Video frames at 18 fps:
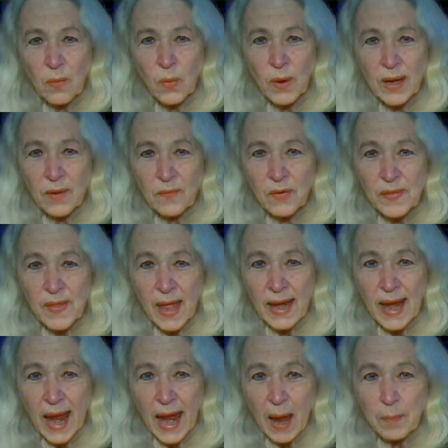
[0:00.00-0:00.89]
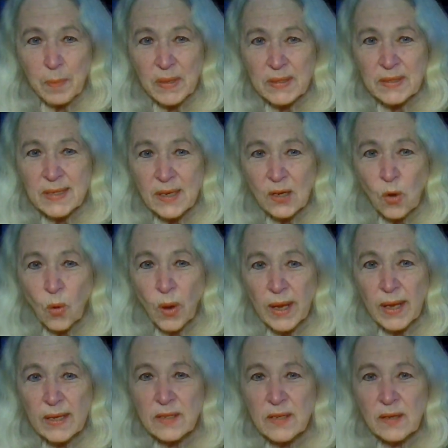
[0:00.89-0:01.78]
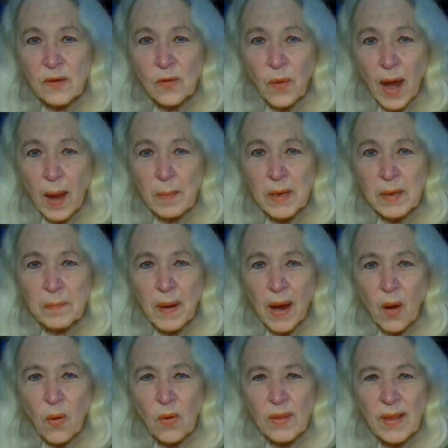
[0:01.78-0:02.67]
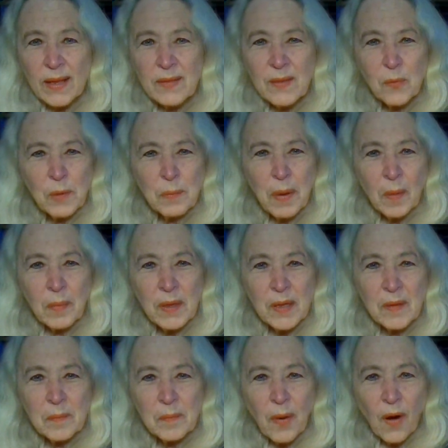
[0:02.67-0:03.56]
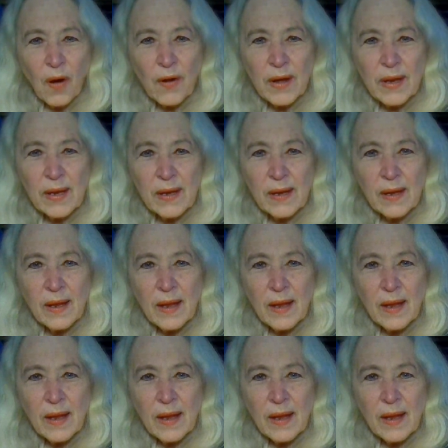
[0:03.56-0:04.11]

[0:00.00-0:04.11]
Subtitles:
Whenever that happens, they're going into grabbing power, like the Republican Party